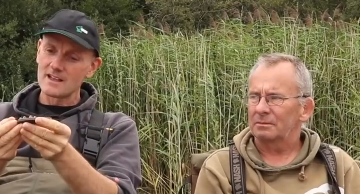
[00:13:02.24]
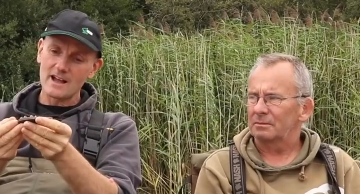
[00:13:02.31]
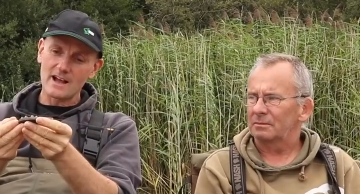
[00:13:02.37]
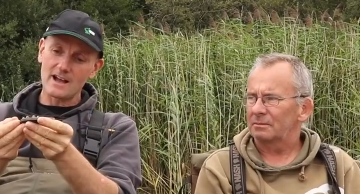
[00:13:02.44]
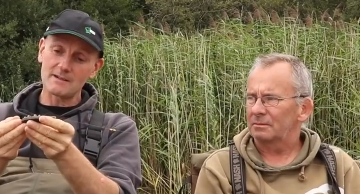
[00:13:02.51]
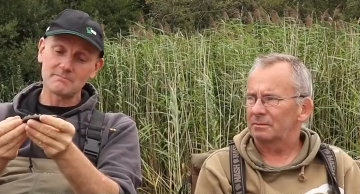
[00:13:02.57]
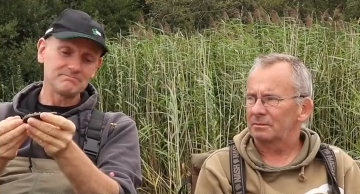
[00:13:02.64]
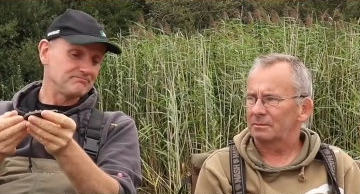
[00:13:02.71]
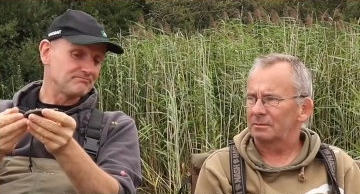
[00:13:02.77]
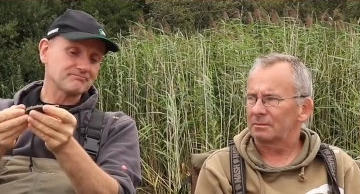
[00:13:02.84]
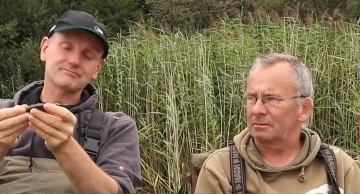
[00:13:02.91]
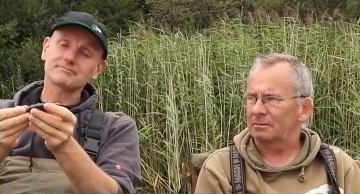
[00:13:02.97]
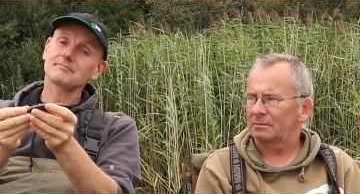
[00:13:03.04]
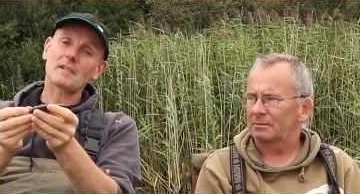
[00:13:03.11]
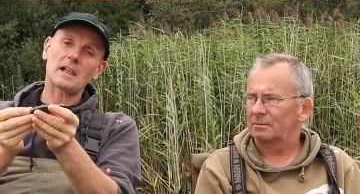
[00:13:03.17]
Speaker 1: in. Um,
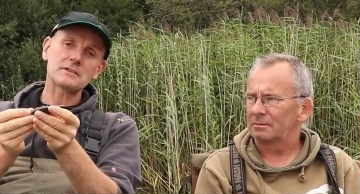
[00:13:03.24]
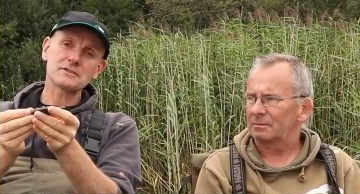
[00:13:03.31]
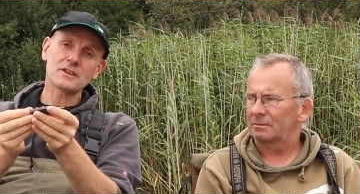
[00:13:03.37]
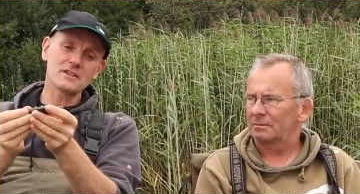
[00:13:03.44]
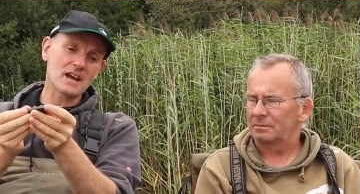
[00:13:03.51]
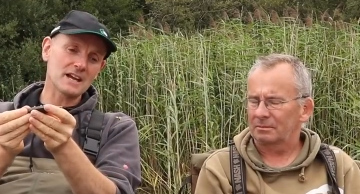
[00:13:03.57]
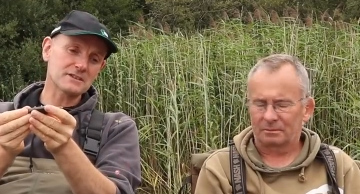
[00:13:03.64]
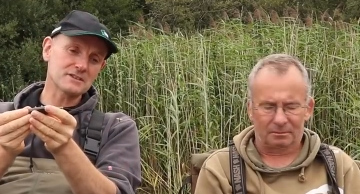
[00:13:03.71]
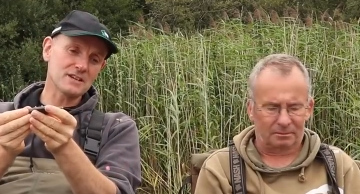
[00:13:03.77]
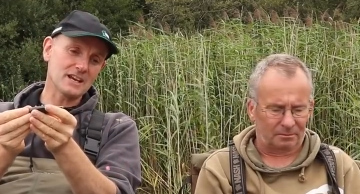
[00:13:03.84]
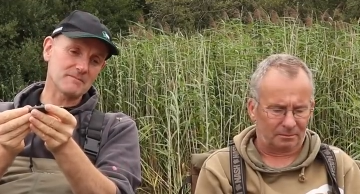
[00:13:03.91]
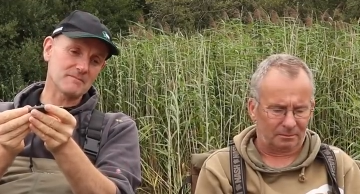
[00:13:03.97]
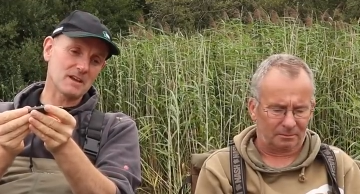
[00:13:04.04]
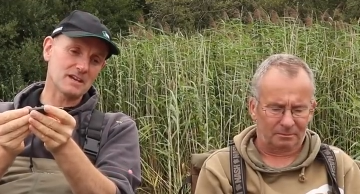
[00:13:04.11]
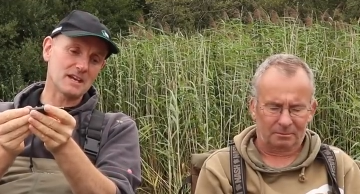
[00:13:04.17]
so that's
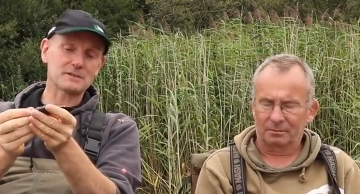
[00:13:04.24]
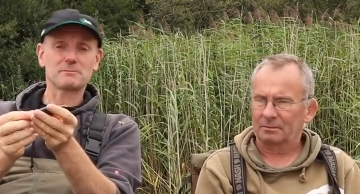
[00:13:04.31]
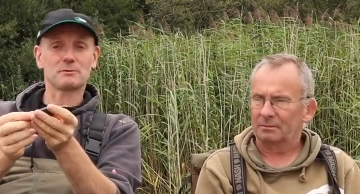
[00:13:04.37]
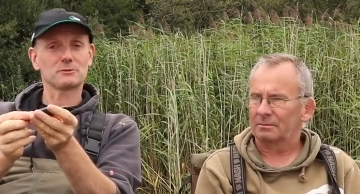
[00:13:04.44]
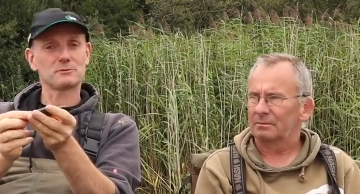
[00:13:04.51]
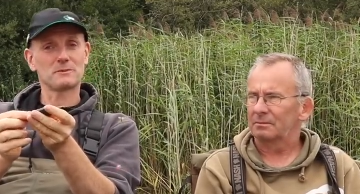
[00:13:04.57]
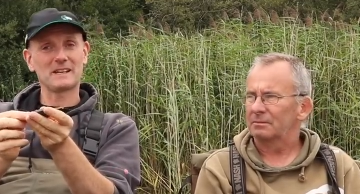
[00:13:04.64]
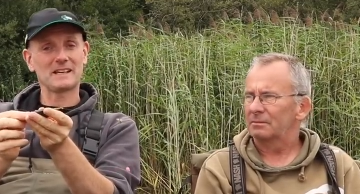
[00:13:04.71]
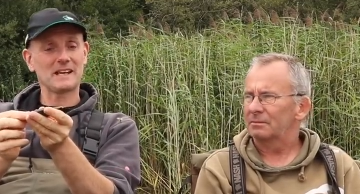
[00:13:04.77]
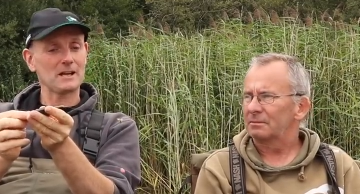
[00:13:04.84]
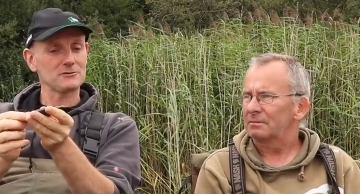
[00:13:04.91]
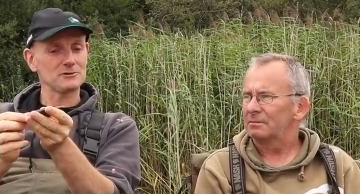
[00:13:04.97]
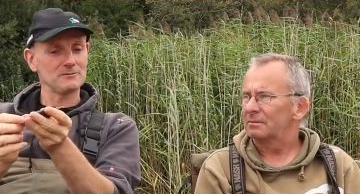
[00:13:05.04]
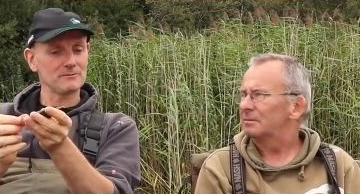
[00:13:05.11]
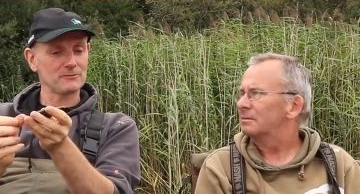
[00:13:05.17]
it, and that's what's wing
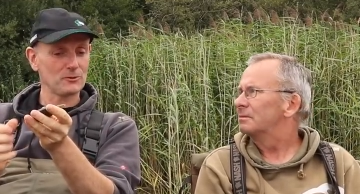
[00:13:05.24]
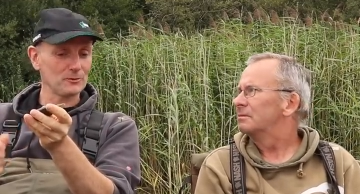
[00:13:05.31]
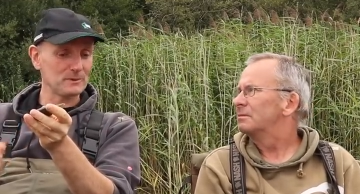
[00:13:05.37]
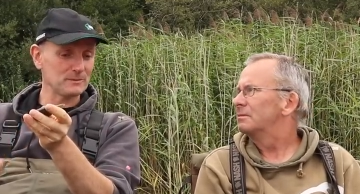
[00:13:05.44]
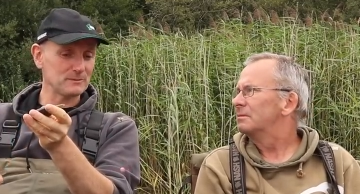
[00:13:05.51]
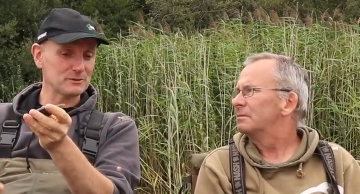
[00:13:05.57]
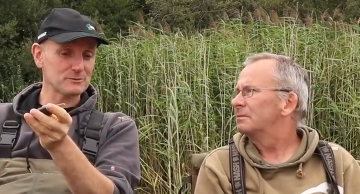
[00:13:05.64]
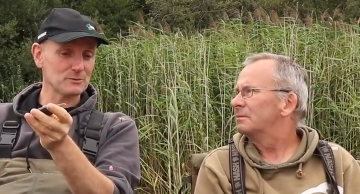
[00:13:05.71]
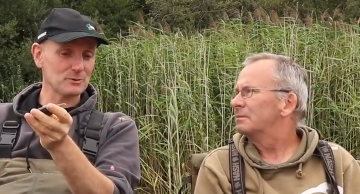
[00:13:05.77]
catching for me this